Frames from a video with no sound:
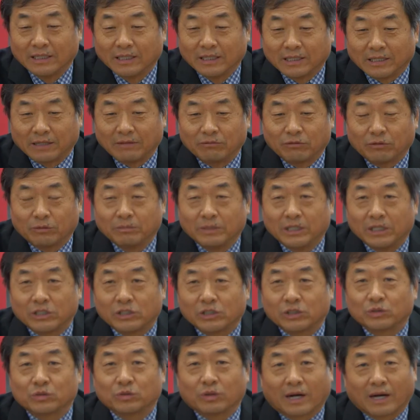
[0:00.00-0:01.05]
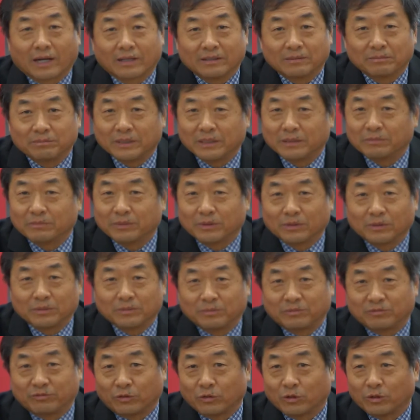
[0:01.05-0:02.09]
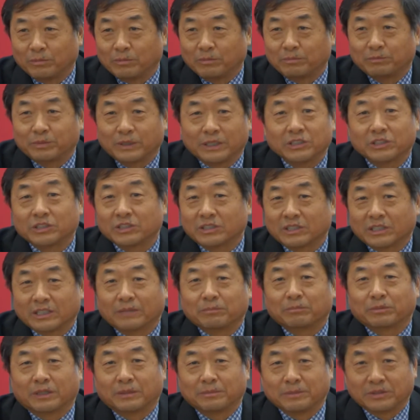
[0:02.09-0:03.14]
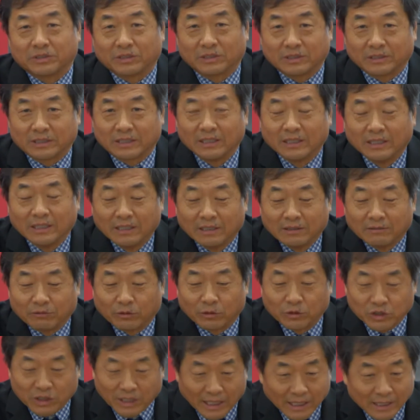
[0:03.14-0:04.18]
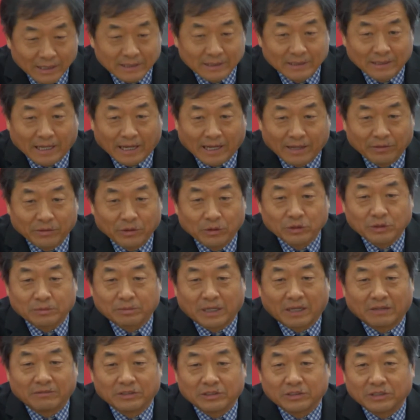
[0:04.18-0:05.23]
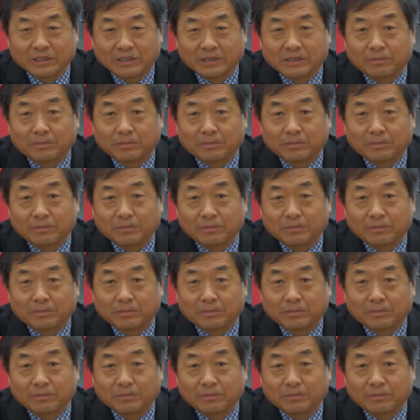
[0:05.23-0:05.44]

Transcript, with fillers: information to other people for purchasing purposes for China and those privacies,